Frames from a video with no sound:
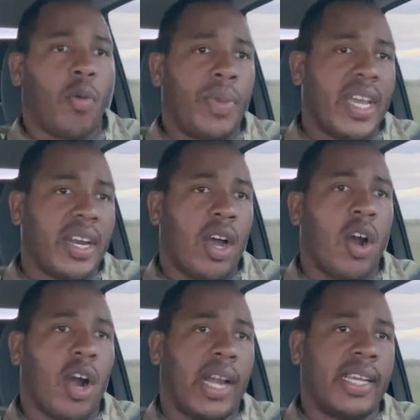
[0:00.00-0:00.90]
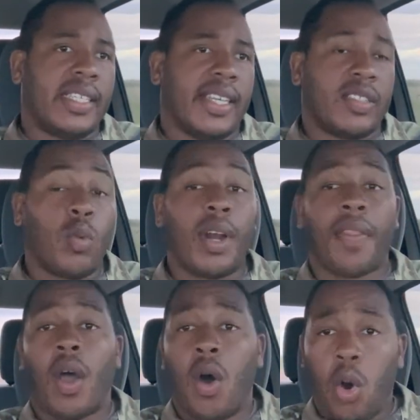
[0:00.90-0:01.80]
being a harlot is one of
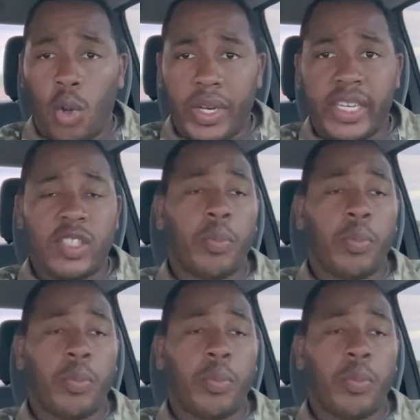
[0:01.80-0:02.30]
the oldest